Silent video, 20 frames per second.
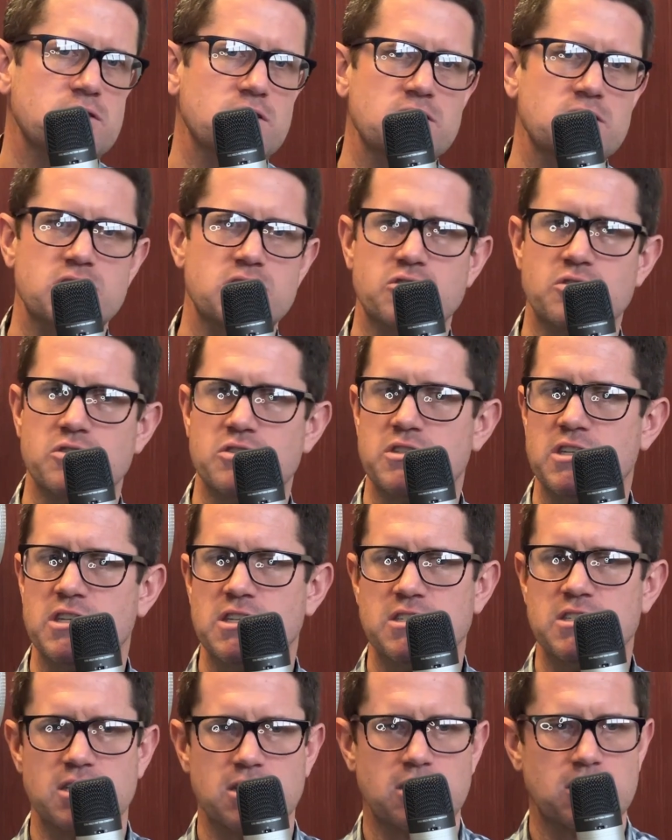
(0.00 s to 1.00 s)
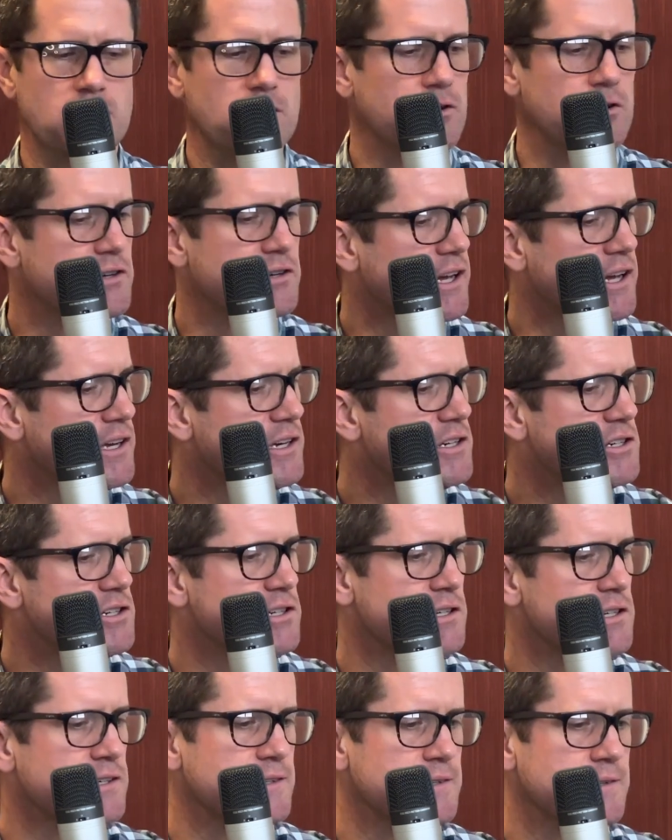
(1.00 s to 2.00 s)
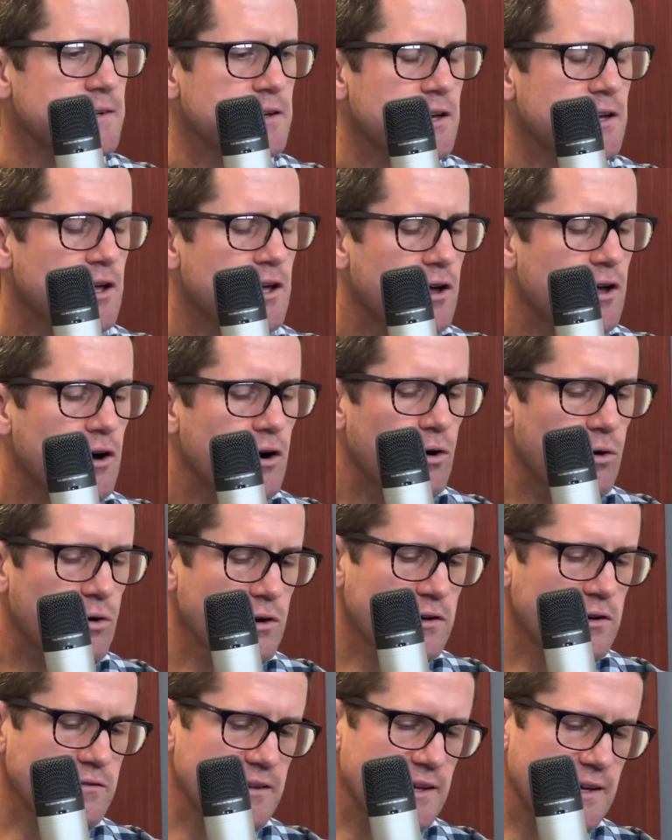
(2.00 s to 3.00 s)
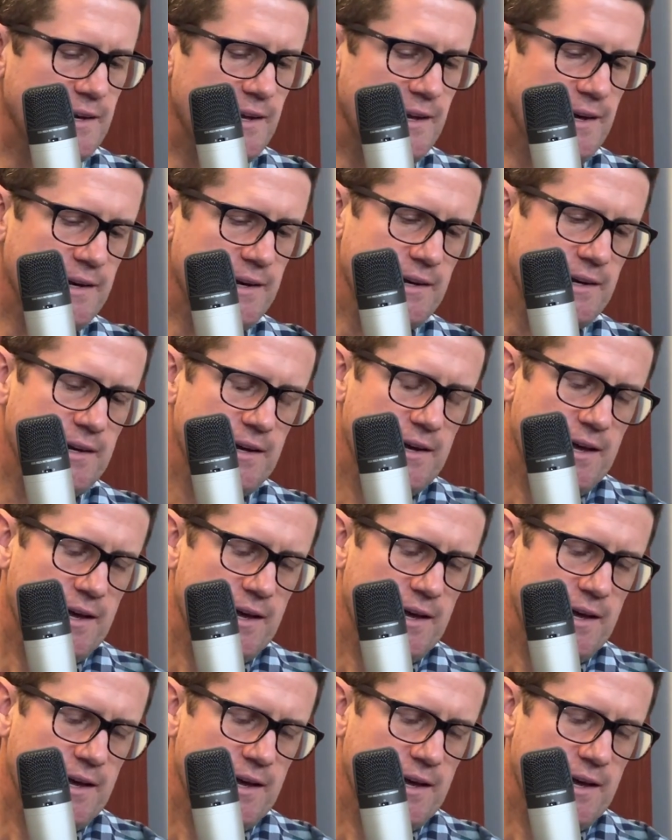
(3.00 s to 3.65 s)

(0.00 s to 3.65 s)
its strategic location, all of that. And